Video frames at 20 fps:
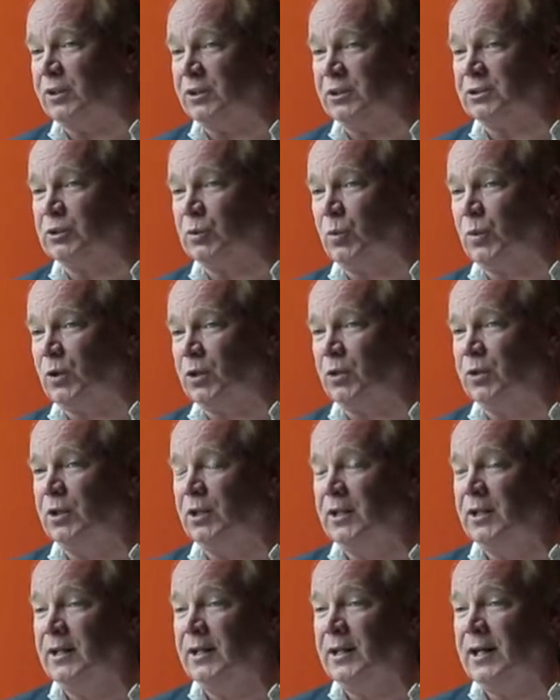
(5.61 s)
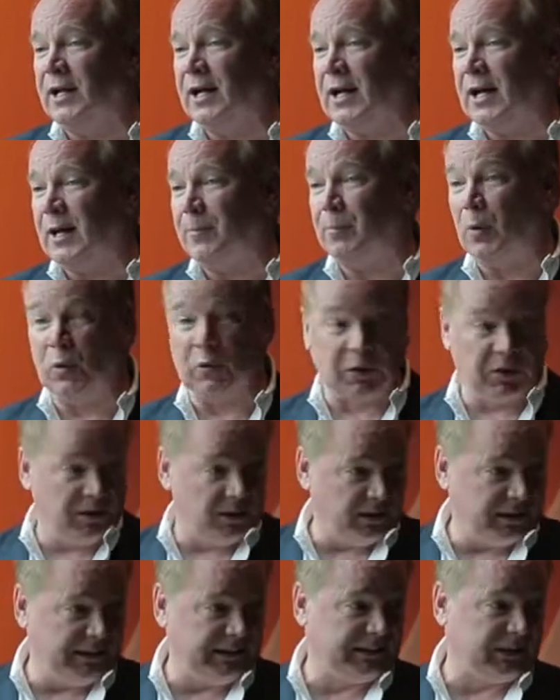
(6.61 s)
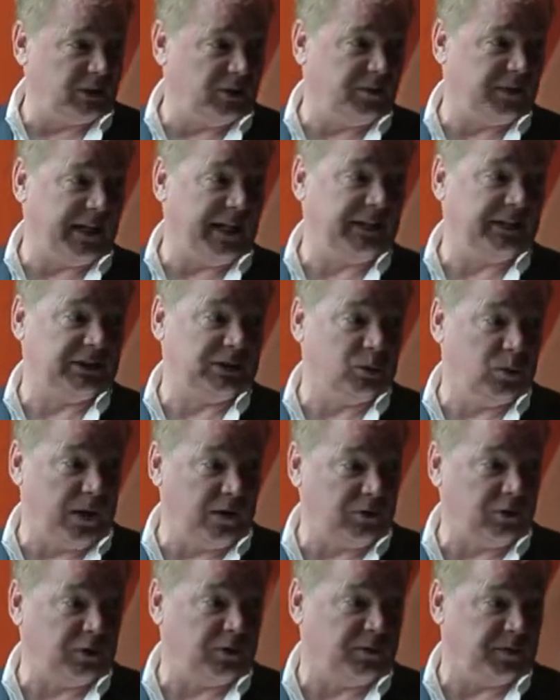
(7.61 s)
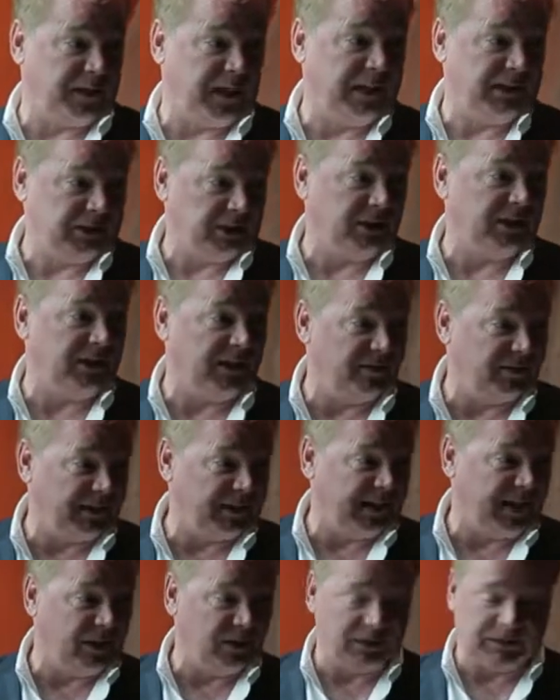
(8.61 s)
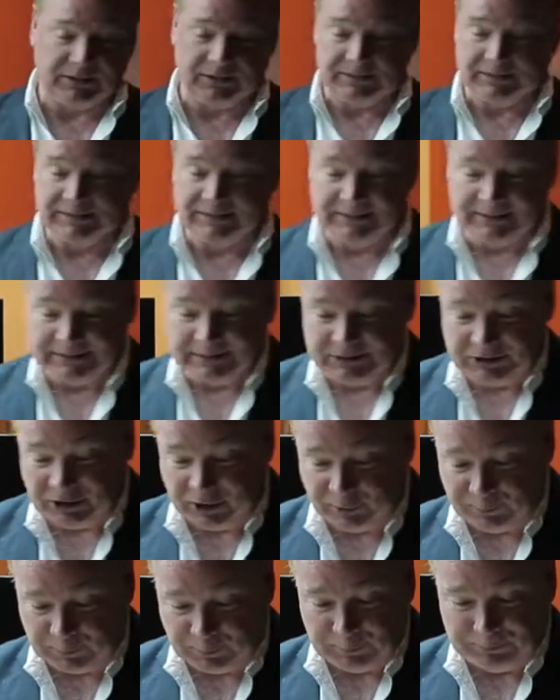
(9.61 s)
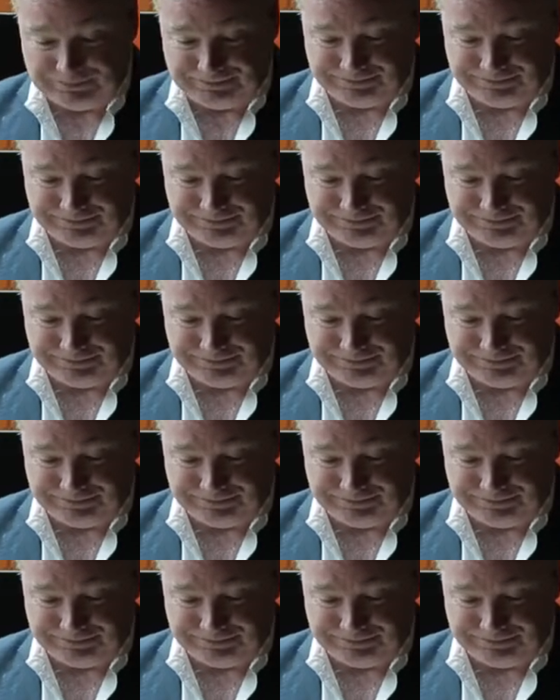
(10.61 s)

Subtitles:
in this world, both in the LEED certification, WELL certification, and everything else. Jennifer.